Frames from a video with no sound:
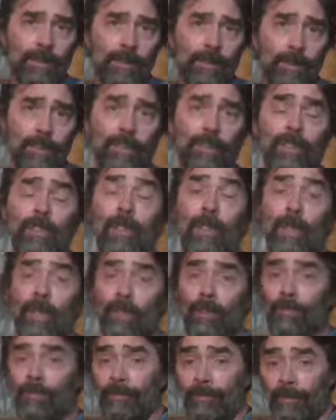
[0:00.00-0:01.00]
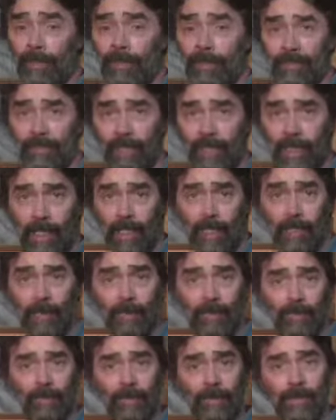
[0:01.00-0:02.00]
or your love for
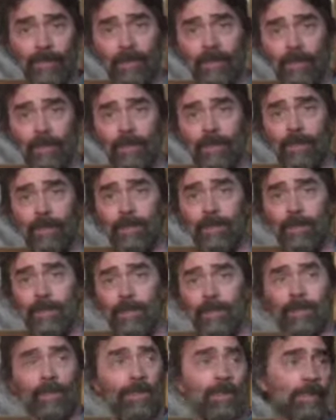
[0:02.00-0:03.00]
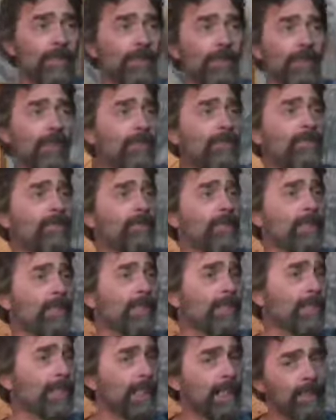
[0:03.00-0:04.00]
yourself, or your love for
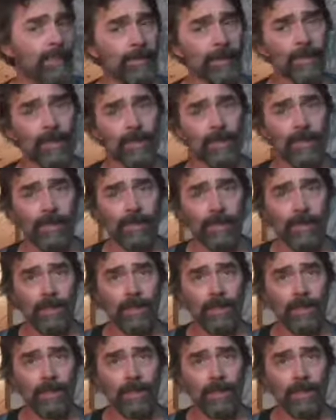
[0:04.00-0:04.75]
your neighbors.